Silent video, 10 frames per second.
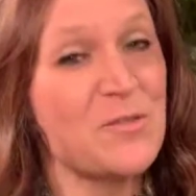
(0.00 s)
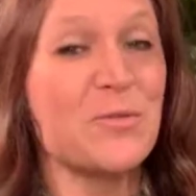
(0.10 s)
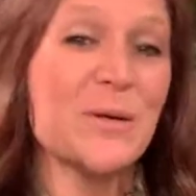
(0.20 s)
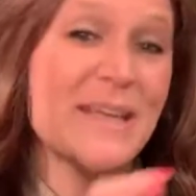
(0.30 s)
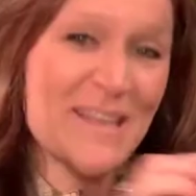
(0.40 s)

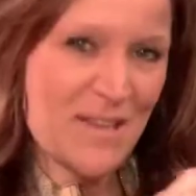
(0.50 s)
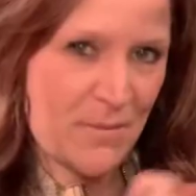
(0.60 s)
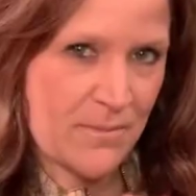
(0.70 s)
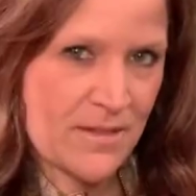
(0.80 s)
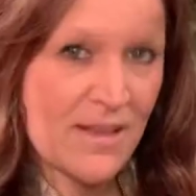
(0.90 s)
for
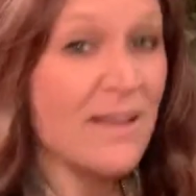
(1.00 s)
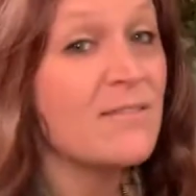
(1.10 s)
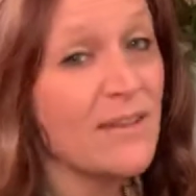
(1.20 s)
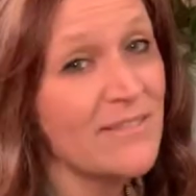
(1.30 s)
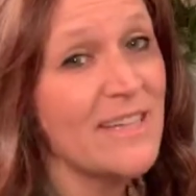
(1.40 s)
him.
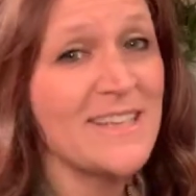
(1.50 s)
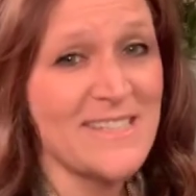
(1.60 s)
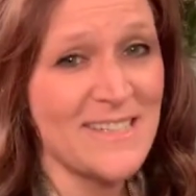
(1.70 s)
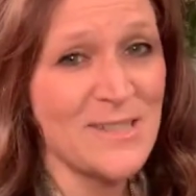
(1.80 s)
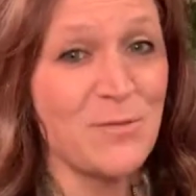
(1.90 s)
If you have any
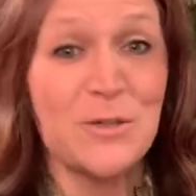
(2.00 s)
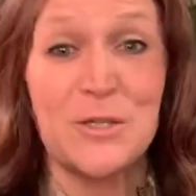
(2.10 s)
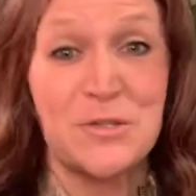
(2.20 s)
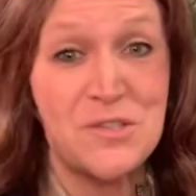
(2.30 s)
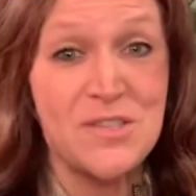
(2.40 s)
ideas for
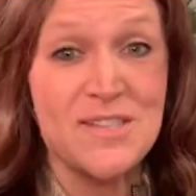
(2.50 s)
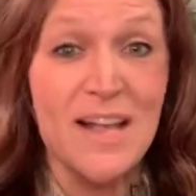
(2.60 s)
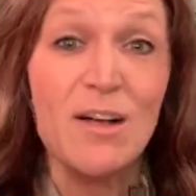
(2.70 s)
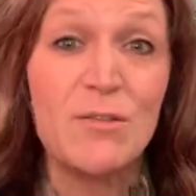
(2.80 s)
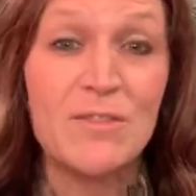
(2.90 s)

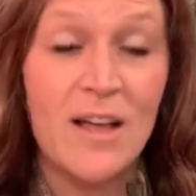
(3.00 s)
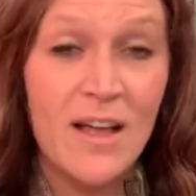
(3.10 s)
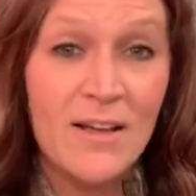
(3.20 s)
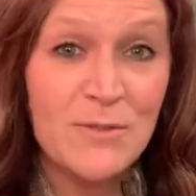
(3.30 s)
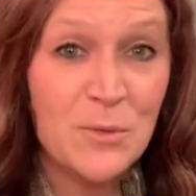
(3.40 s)
yourself,
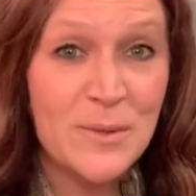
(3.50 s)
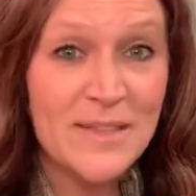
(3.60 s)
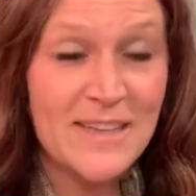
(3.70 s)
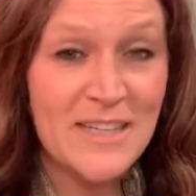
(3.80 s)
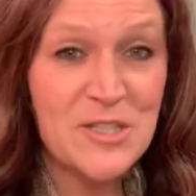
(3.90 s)
if you'd
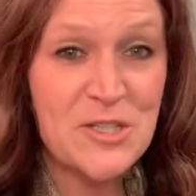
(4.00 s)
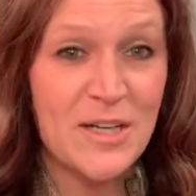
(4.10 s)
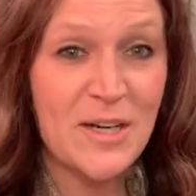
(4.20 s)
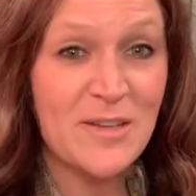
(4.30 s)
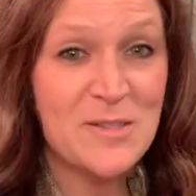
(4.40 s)
really like to
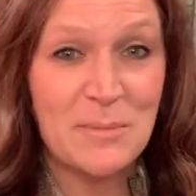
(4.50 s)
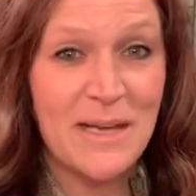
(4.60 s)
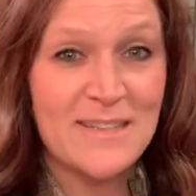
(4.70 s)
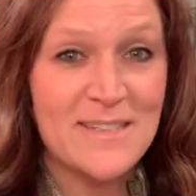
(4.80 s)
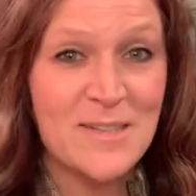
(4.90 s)
share some
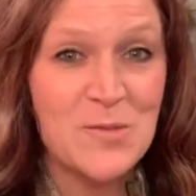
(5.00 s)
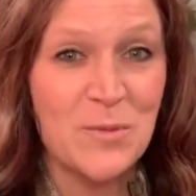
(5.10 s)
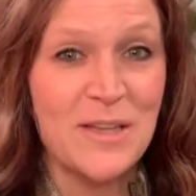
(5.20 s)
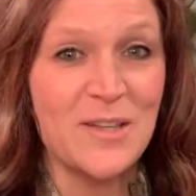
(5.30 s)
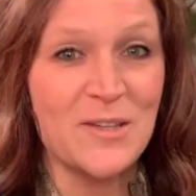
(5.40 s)
ideas
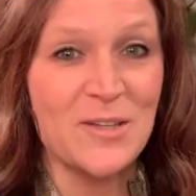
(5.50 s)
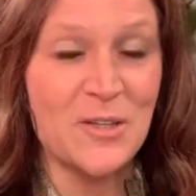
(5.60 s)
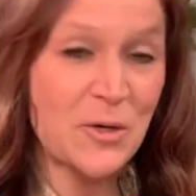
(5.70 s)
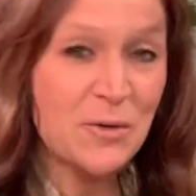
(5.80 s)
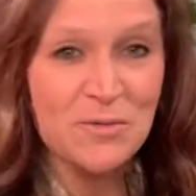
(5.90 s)
with your
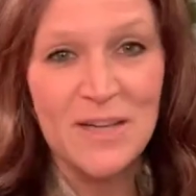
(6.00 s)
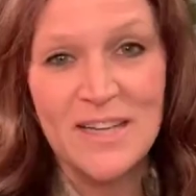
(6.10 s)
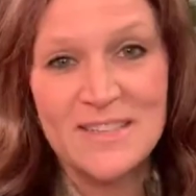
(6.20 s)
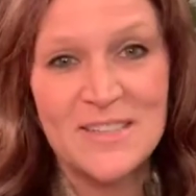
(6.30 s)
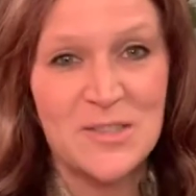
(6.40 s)

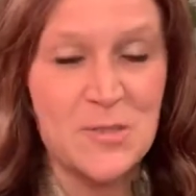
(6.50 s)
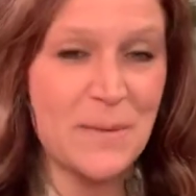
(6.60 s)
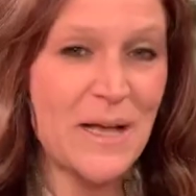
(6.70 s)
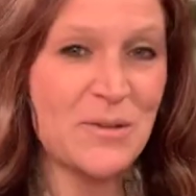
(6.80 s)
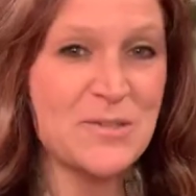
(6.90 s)
girlfriend, your
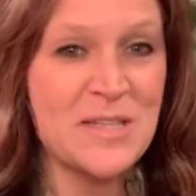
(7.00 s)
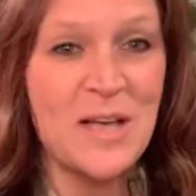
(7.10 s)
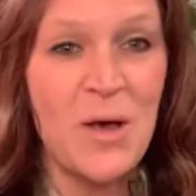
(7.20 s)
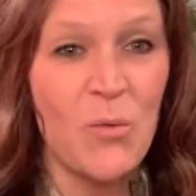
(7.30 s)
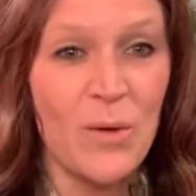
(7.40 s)
spouse,
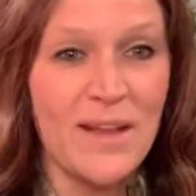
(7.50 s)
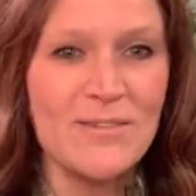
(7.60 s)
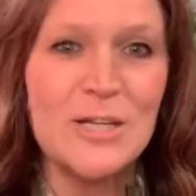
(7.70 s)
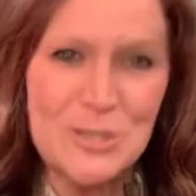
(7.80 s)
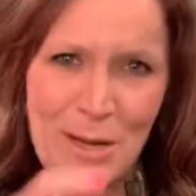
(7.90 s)

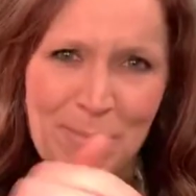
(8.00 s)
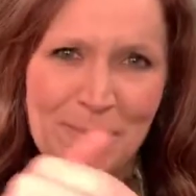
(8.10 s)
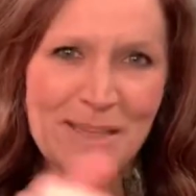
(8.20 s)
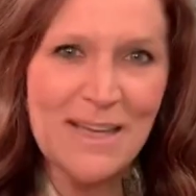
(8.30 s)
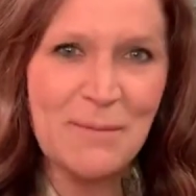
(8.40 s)
whatever, drop them
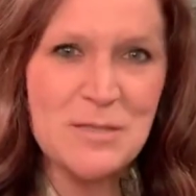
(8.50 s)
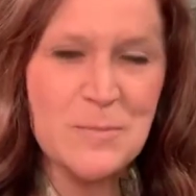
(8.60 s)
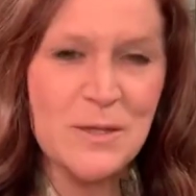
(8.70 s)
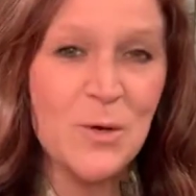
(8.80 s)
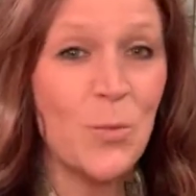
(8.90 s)
in the comments
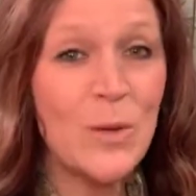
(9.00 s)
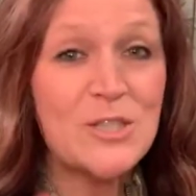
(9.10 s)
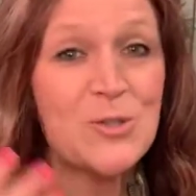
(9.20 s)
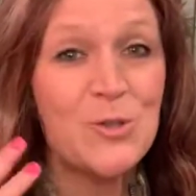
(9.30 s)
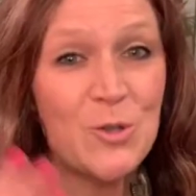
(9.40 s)
below. What
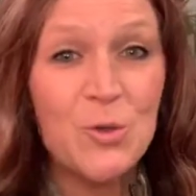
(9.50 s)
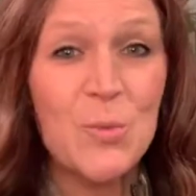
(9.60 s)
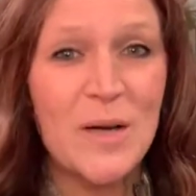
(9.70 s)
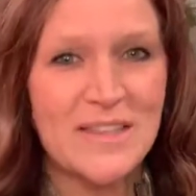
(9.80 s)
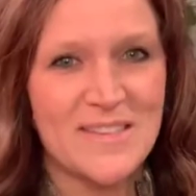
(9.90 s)
do you
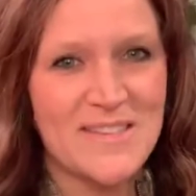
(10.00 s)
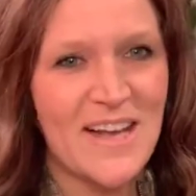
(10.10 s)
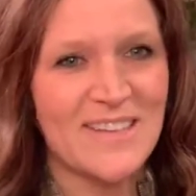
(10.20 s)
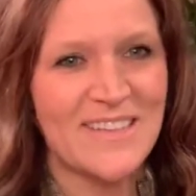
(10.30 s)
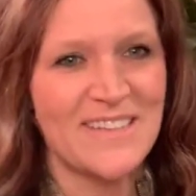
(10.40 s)
want this
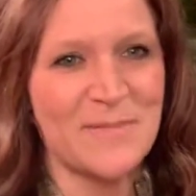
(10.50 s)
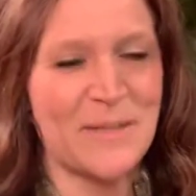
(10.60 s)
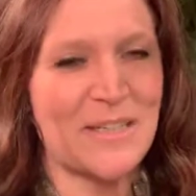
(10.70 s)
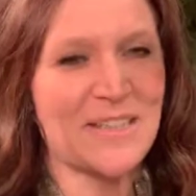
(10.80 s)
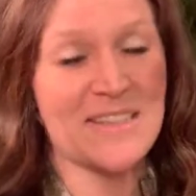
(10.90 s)
holiday
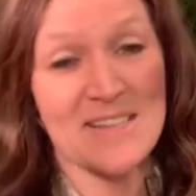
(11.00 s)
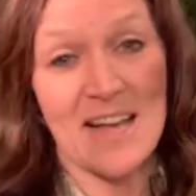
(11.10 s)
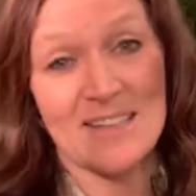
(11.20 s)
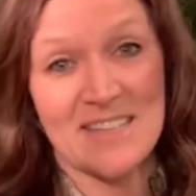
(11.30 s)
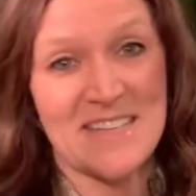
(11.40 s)
spirit, this
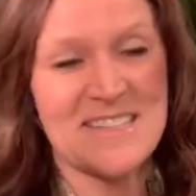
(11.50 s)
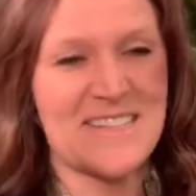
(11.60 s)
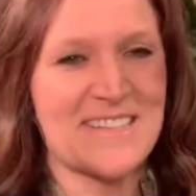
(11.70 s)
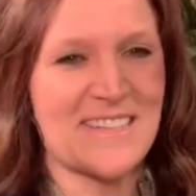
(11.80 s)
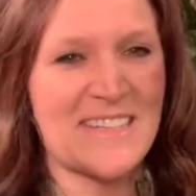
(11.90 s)
holiday
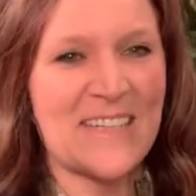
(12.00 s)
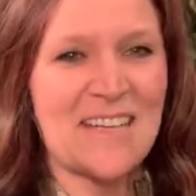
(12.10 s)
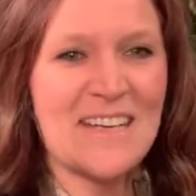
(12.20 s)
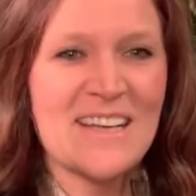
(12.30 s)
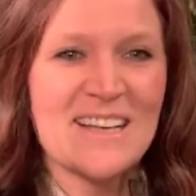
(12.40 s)
season?
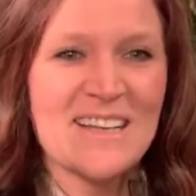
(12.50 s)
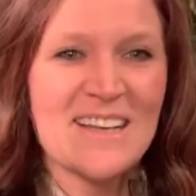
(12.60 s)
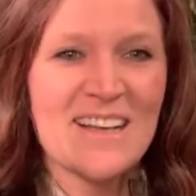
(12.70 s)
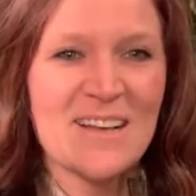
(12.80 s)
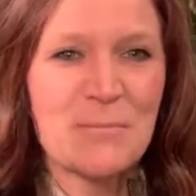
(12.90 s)

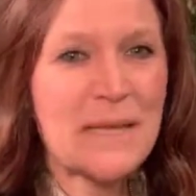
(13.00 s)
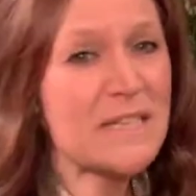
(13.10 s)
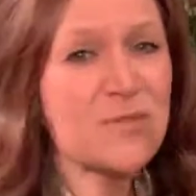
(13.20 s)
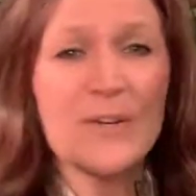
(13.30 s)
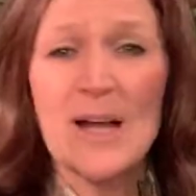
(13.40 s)

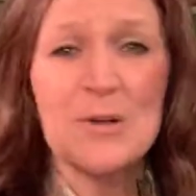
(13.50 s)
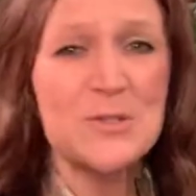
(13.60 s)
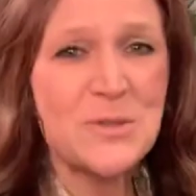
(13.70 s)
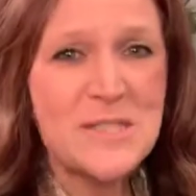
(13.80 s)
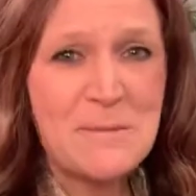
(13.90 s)
Because for
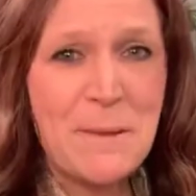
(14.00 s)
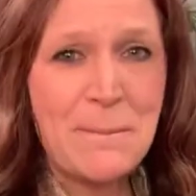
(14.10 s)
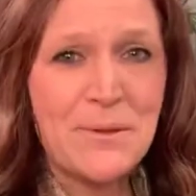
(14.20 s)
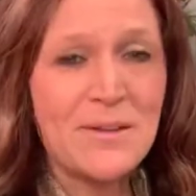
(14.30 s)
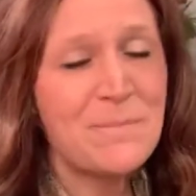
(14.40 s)
outdoorsy
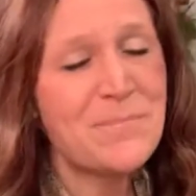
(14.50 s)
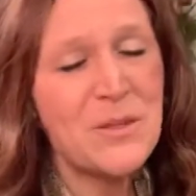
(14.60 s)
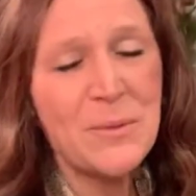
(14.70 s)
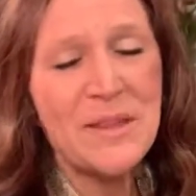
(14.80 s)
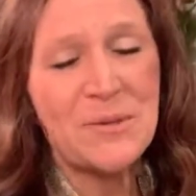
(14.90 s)
people,
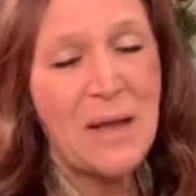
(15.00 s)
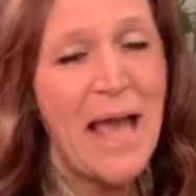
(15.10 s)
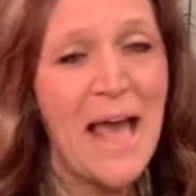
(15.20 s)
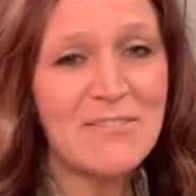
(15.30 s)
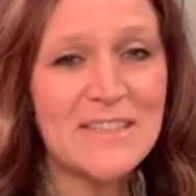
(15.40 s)
you either
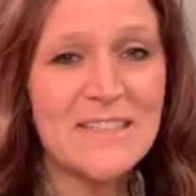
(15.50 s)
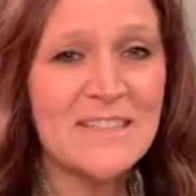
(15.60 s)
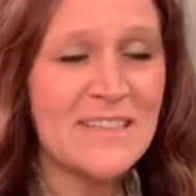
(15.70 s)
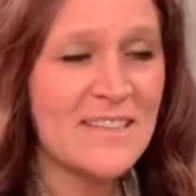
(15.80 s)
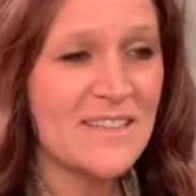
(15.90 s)
have it,
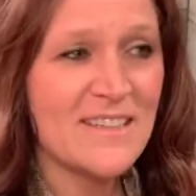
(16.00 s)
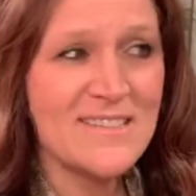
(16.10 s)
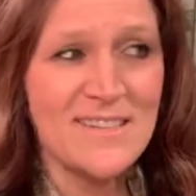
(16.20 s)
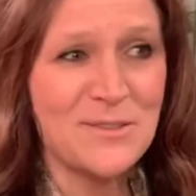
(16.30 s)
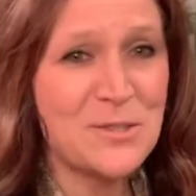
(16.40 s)

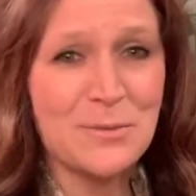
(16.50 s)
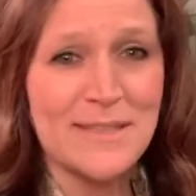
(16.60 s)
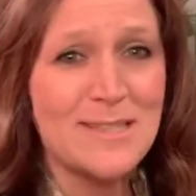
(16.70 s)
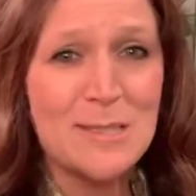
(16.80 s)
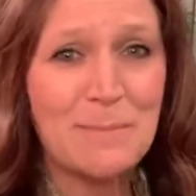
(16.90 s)
it's either too
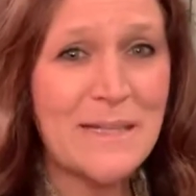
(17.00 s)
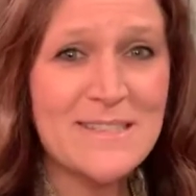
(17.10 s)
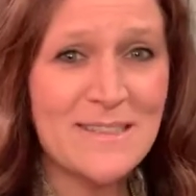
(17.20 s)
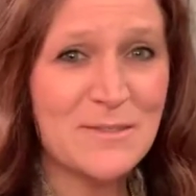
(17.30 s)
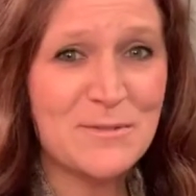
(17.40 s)

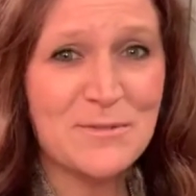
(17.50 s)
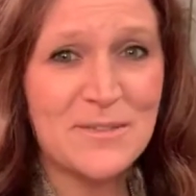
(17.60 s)
expensive,